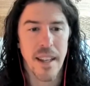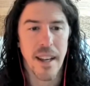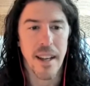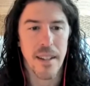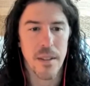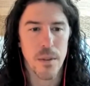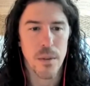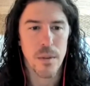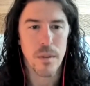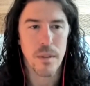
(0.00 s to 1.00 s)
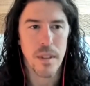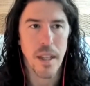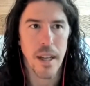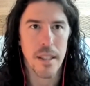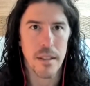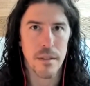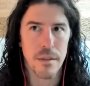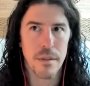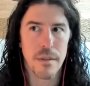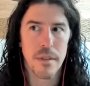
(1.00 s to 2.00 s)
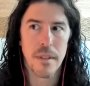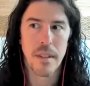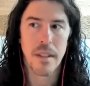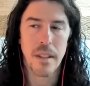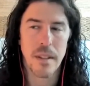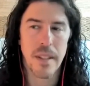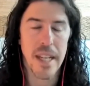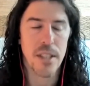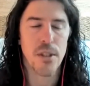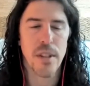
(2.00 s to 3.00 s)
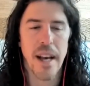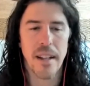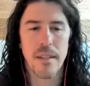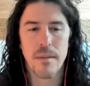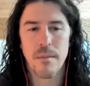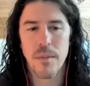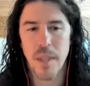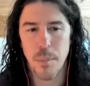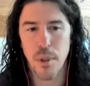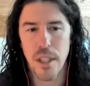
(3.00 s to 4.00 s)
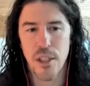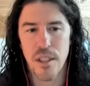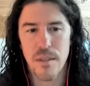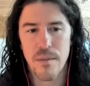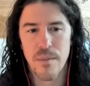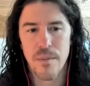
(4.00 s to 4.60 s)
has kind of led to that separation,